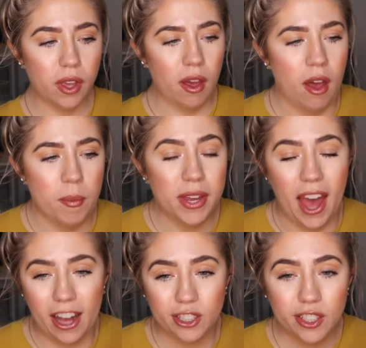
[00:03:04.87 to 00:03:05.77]
It
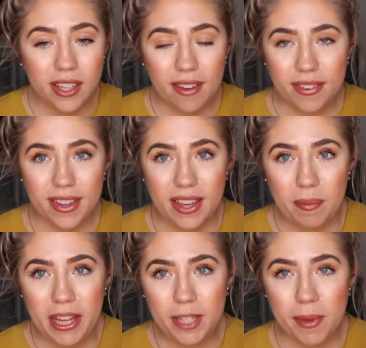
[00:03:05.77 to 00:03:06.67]
actually, I feel like,
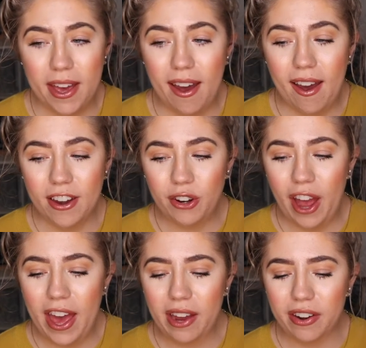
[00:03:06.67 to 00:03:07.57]
makes my under
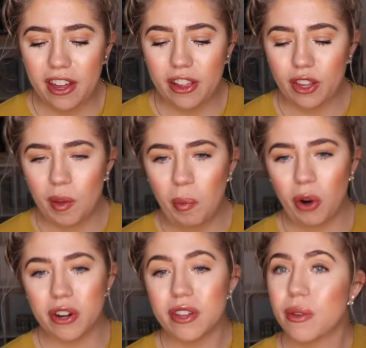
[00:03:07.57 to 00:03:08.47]
eye area look
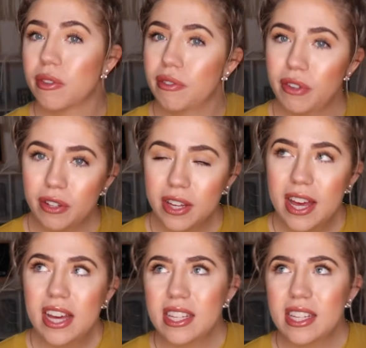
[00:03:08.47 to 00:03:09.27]
more youthful